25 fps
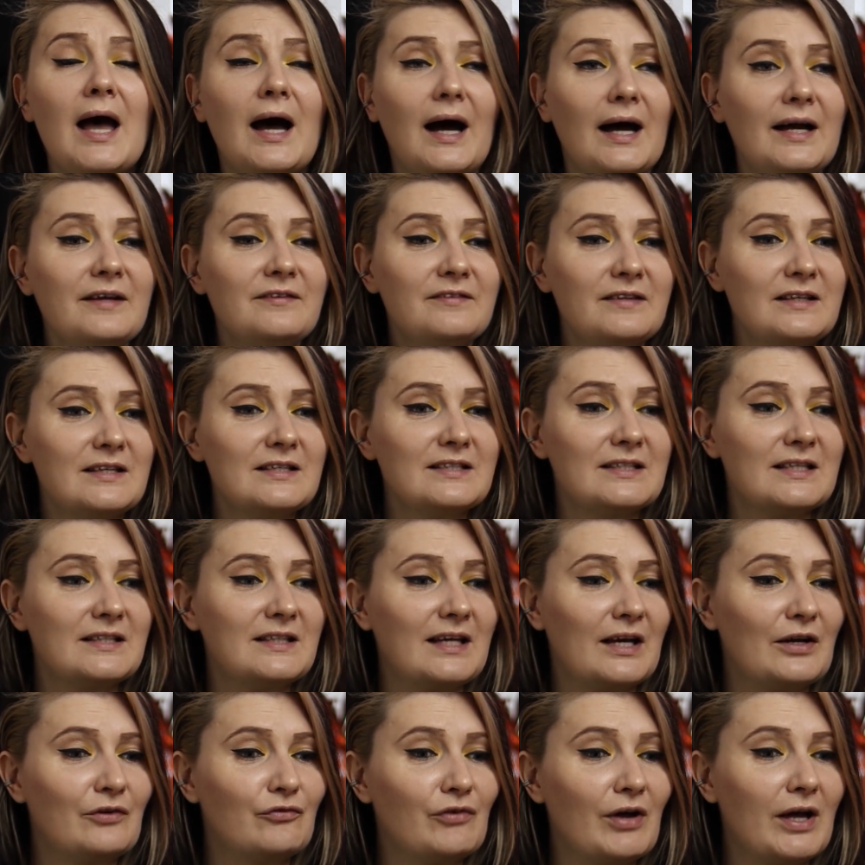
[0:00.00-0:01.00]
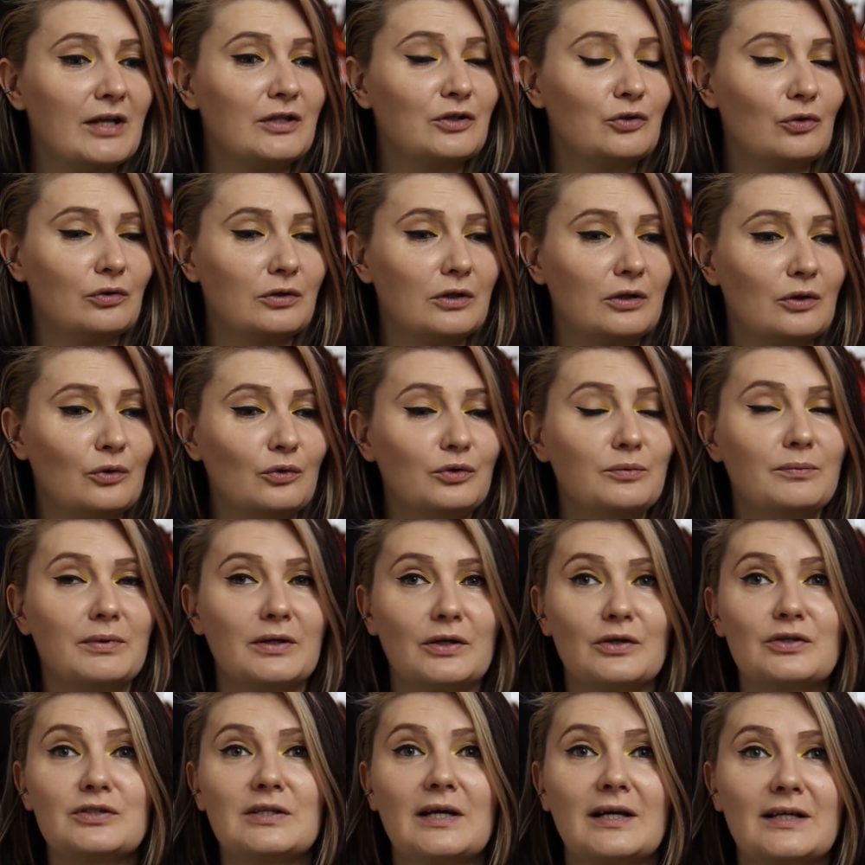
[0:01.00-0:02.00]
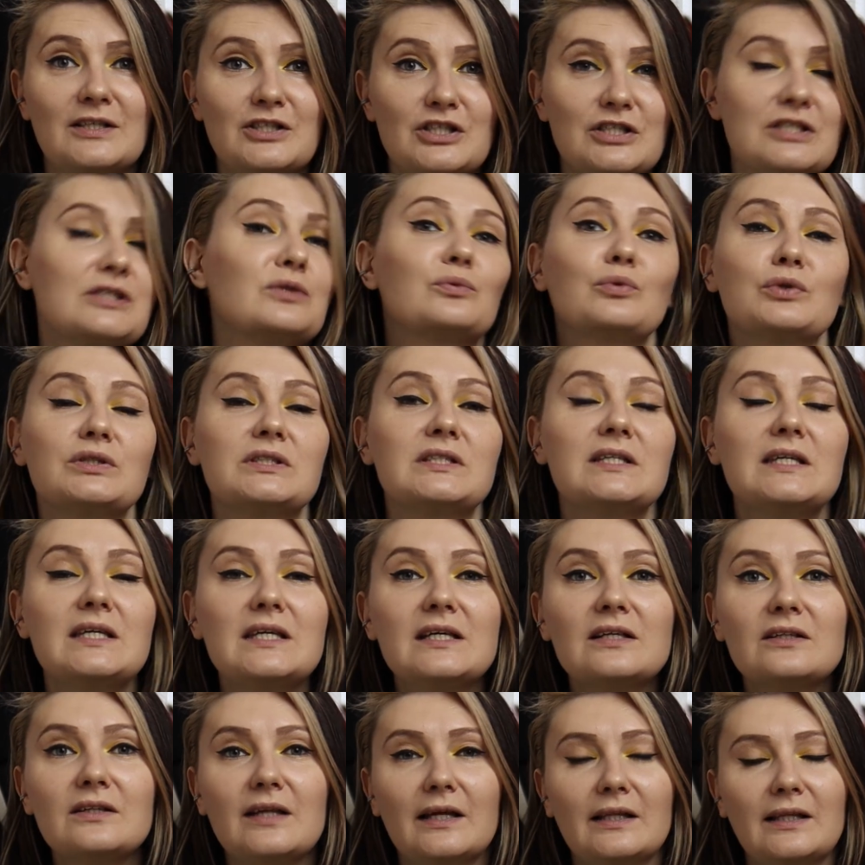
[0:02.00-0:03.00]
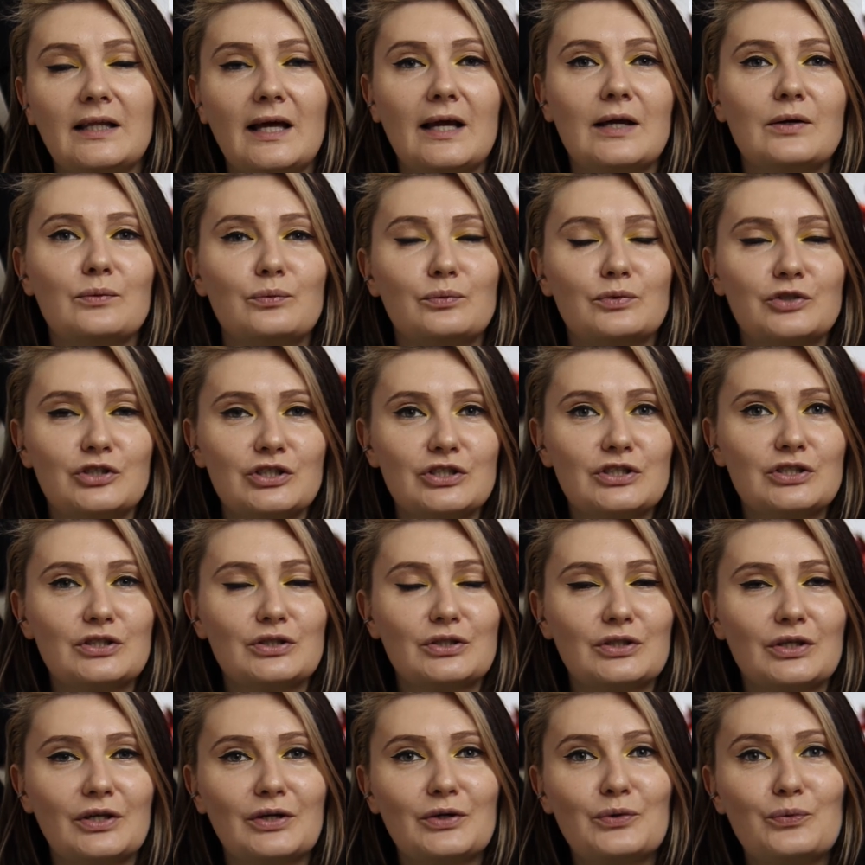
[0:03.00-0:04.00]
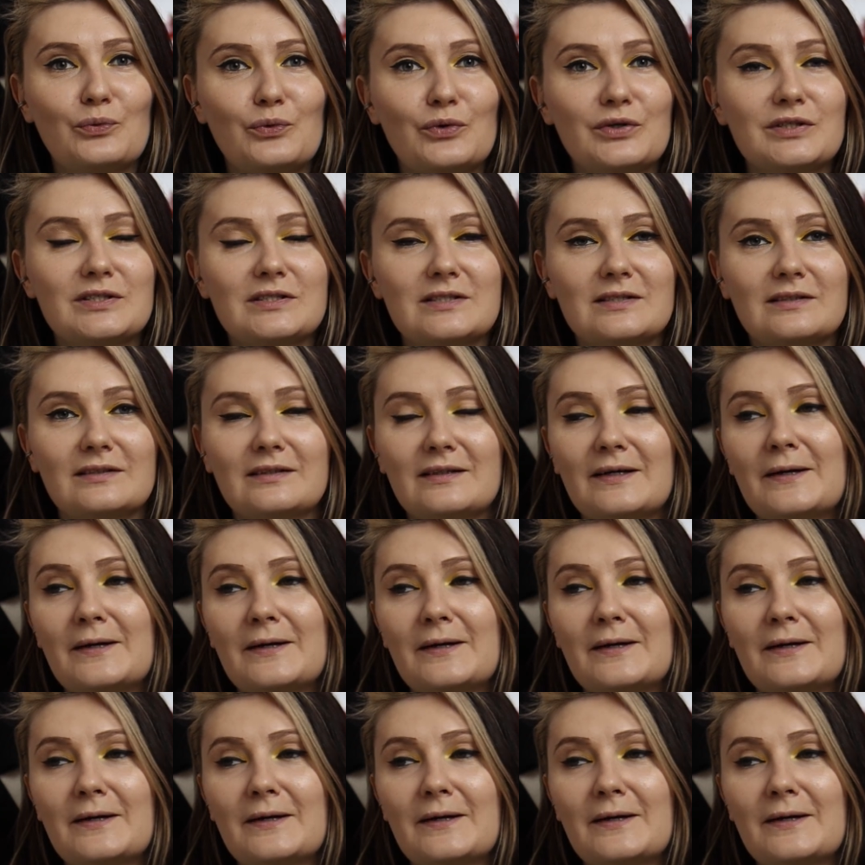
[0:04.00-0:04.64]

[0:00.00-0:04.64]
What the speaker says: I think that I read not a lot because I just was ill and I just was